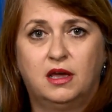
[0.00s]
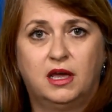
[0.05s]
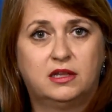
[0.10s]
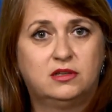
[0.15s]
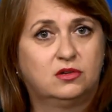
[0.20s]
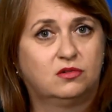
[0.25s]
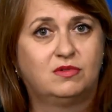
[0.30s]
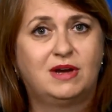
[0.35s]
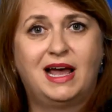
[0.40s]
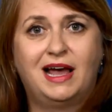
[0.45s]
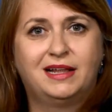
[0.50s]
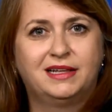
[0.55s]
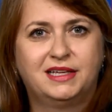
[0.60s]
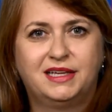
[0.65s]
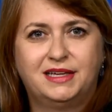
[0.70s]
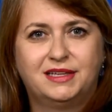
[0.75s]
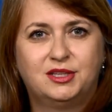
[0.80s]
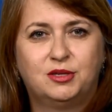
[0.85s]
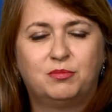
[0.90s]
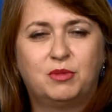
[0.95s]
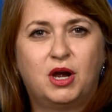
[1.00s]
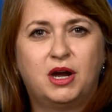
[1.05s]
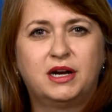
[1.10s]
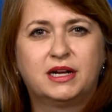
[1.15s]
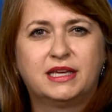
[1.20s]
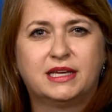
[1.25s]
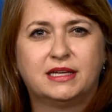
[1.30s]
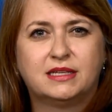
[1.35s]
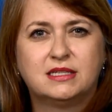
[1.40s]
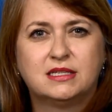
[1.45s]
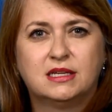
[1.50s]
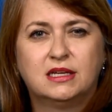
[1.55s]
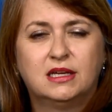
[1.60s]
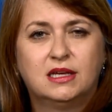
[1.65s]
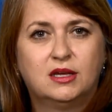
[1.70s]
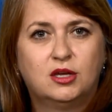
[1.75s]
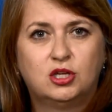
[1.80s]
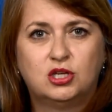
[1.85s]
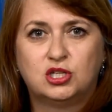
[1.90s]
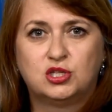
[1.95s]
and a rally in the markets.
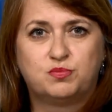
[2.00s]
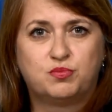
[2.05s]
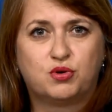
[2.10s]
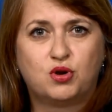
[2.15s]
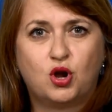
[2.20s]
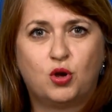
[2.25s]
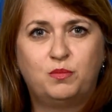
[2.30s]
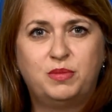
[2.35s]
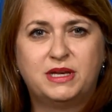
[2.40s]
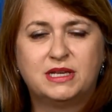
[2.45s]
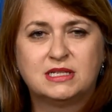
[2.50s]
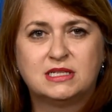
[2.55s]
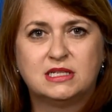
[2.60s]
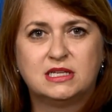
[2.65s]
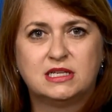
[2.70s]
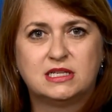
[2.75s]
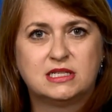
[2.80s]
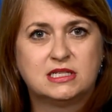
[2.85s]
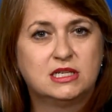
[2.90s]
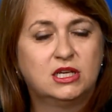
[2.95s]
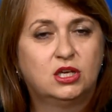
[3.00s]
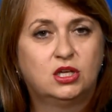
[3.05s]
It's pro-business,